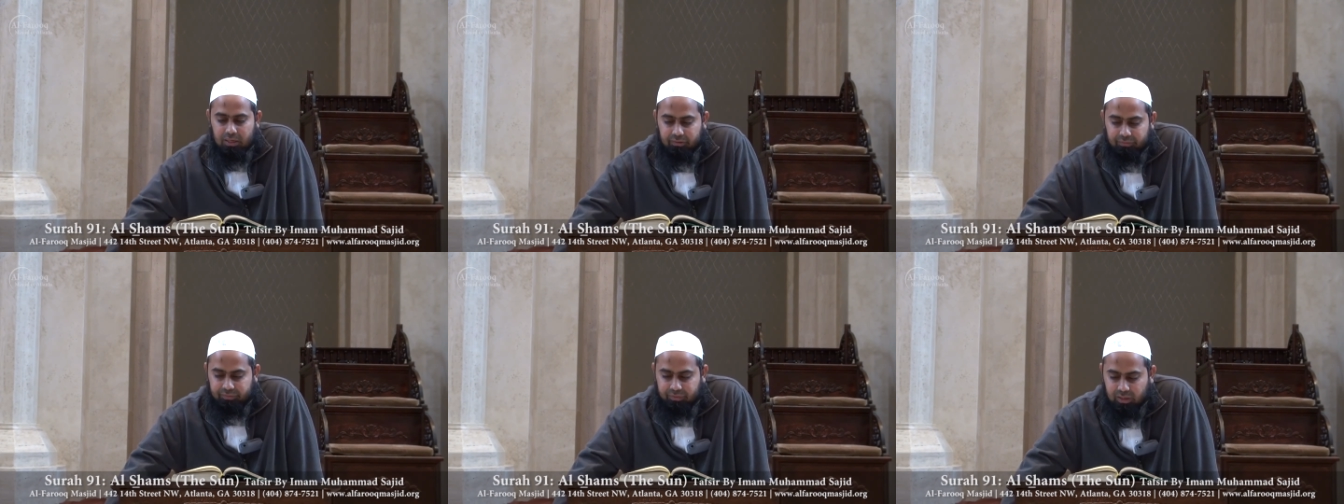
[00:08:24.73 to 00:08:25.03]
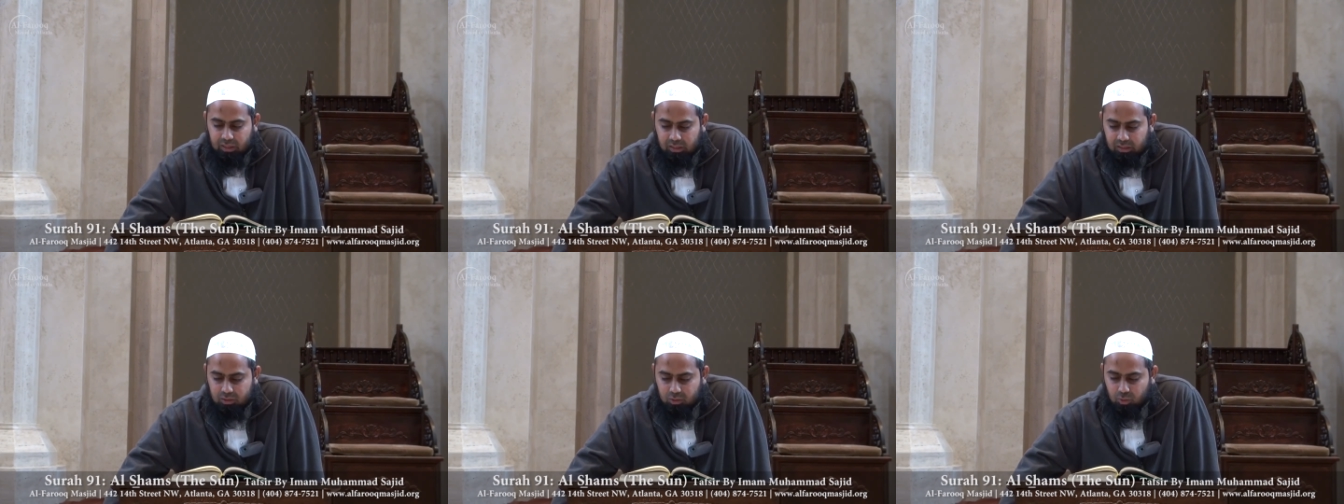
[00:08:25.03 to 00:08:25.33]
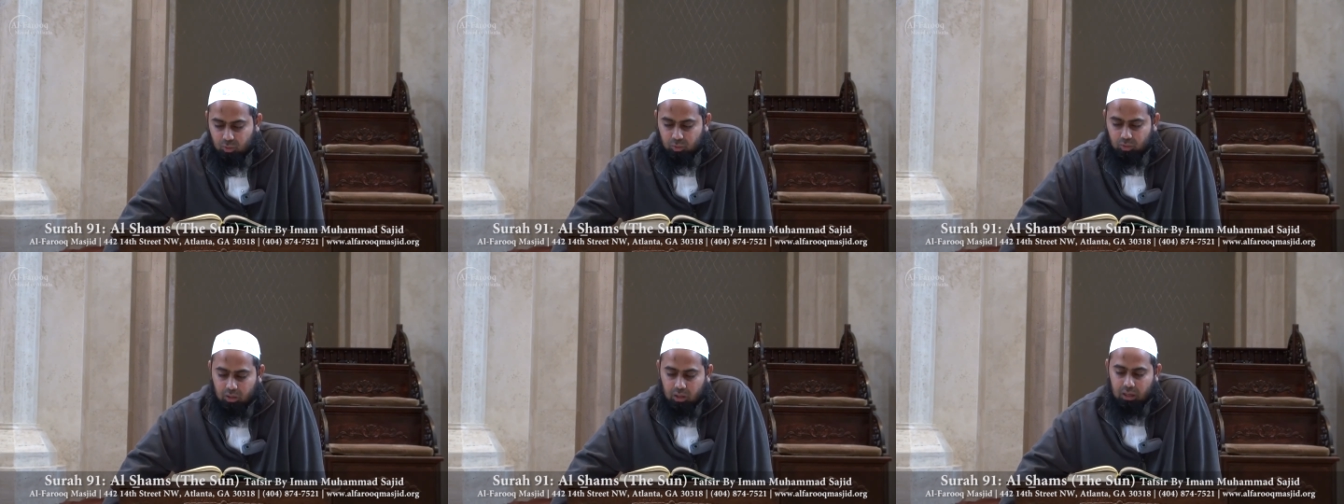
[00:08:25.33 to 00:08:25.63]
he
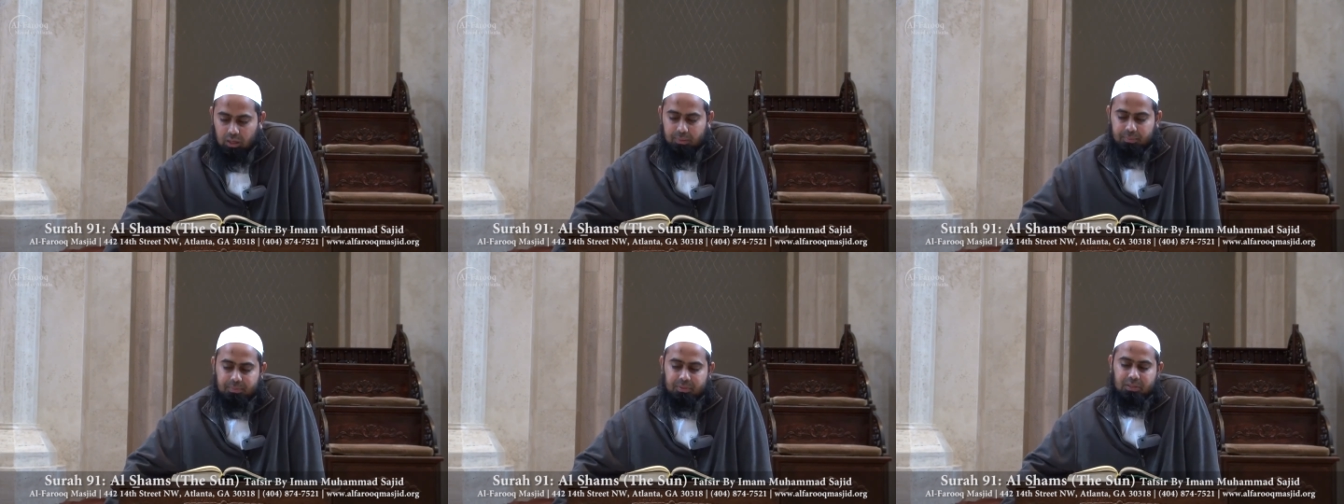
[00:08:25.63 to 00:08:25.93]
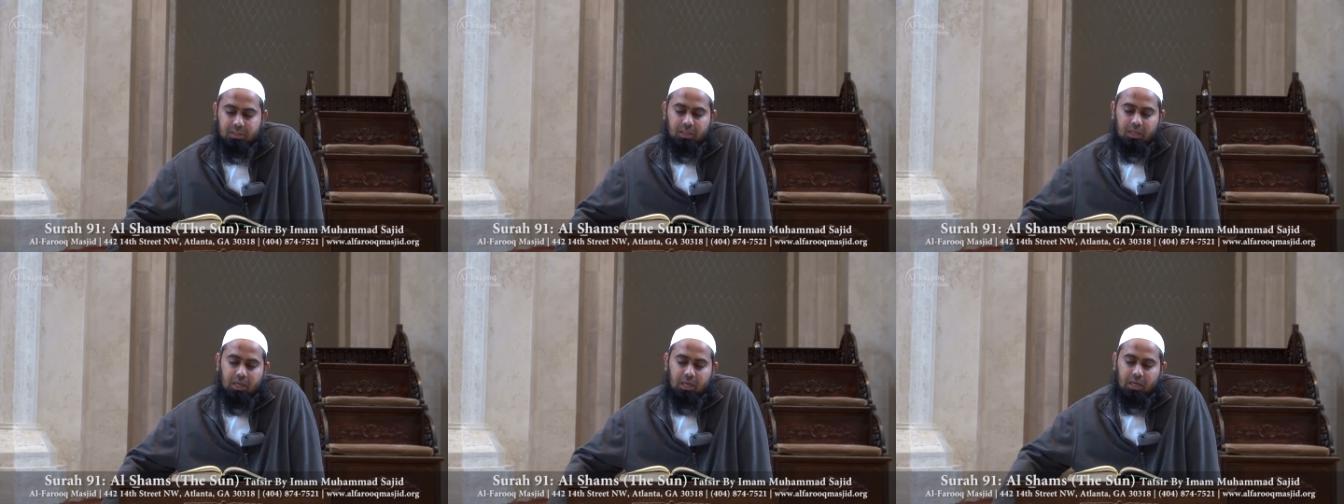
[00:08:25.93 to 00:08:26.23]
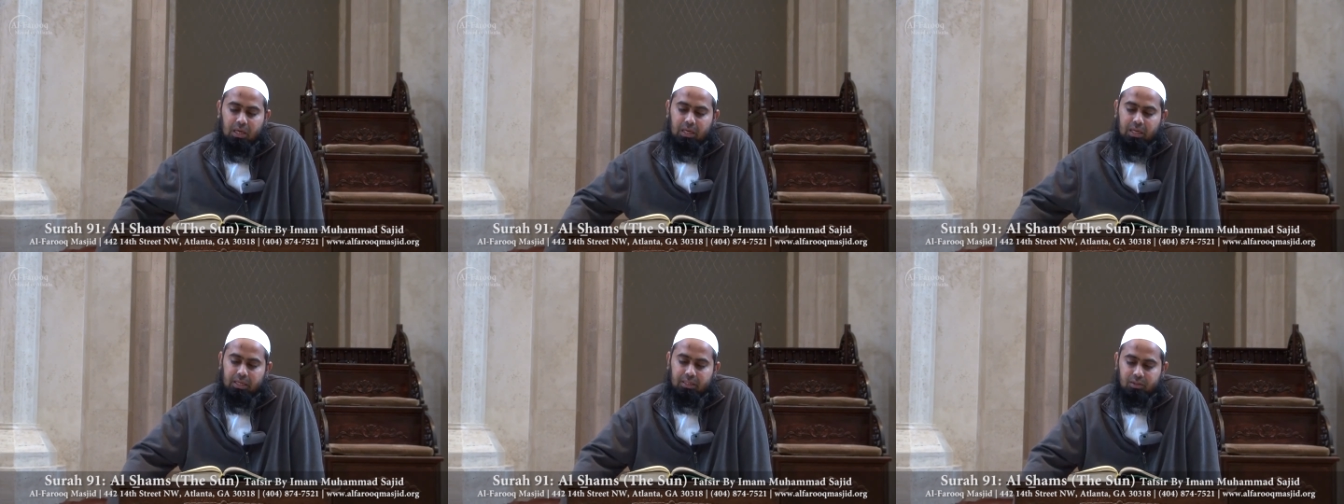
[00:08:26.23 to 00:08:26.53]
fails who corrupts
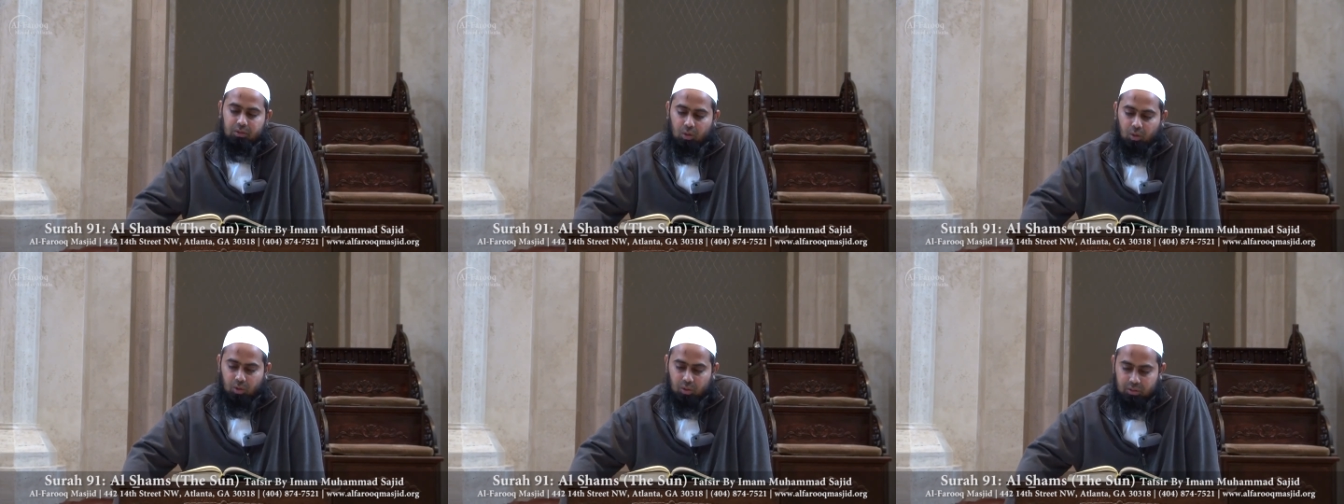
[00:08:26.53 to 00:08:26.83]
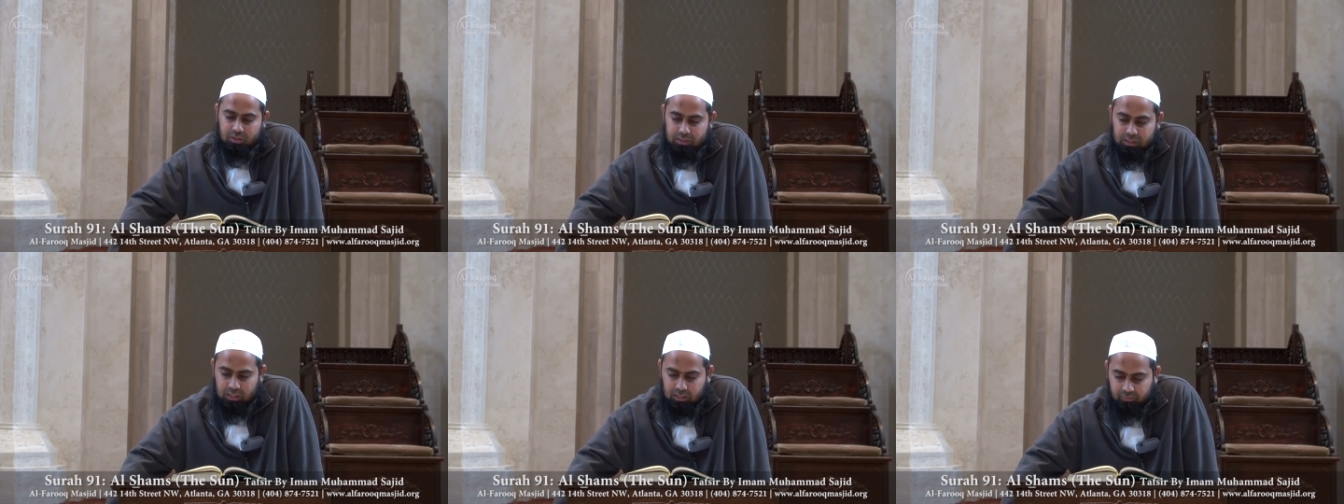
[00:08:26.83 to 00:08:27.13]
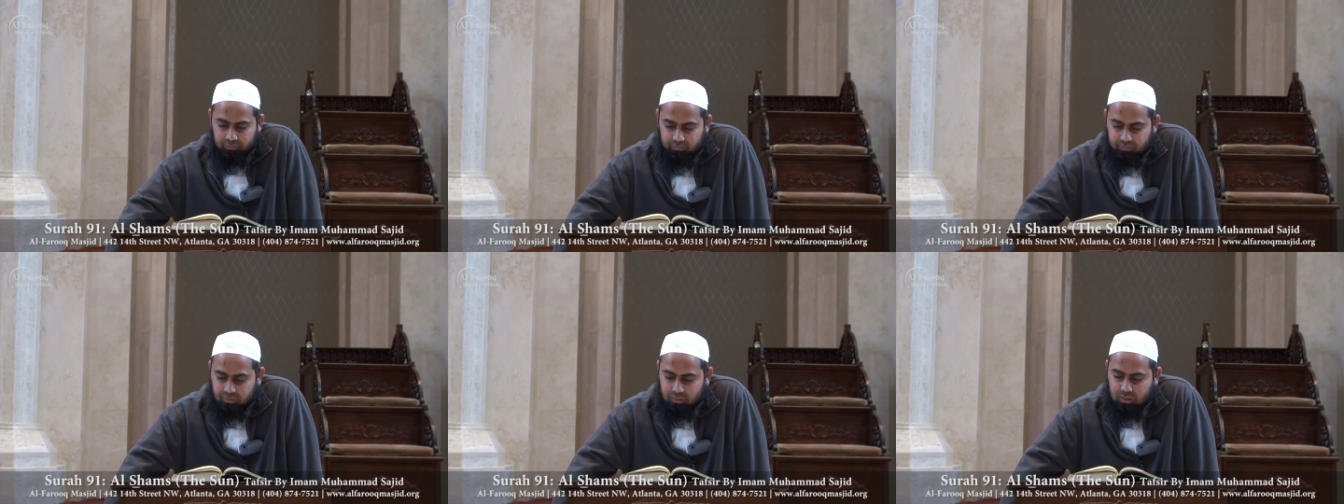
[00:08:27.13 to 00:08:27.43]
his own
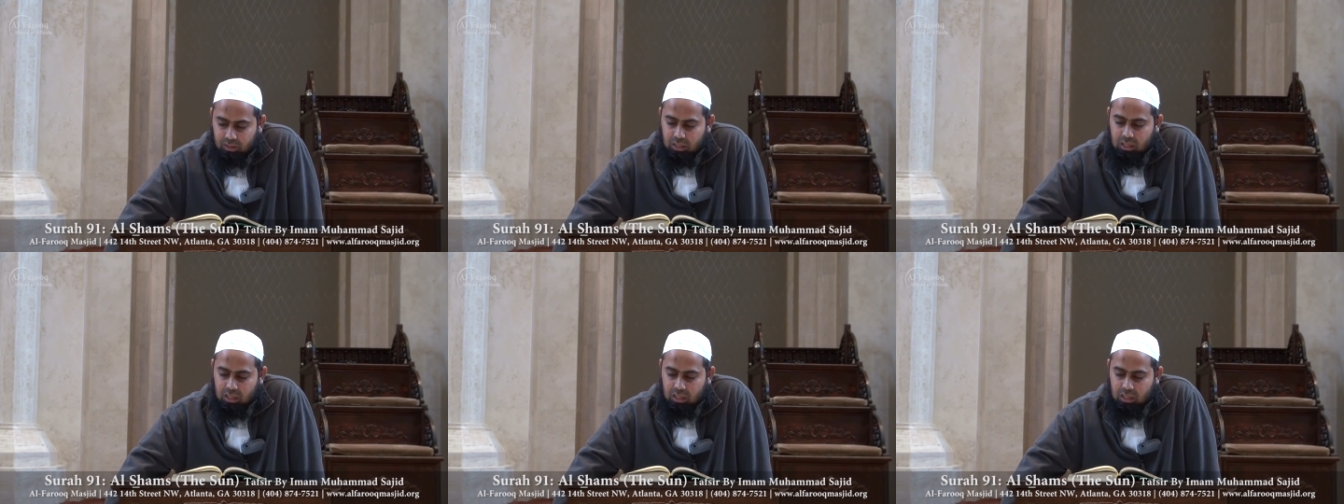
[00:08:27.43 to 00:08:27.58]
self.